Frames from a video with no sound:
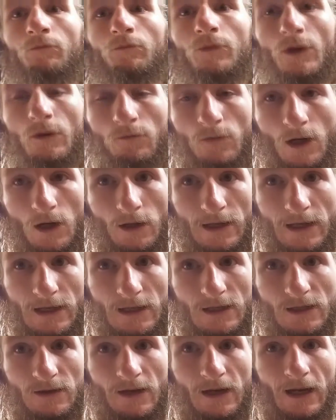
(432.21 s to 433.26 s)
the
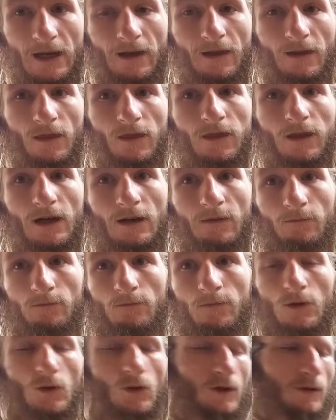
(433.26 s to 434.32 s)
monkey's
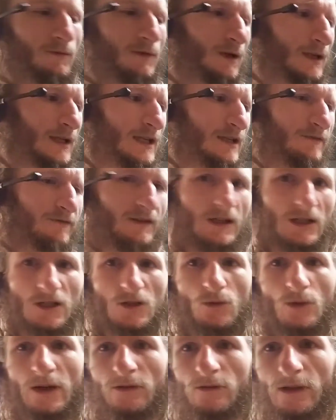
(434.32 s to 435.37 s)
thumb or the monkey's fist or
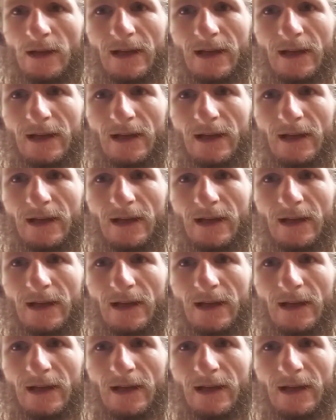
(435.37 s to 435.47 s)
whatever they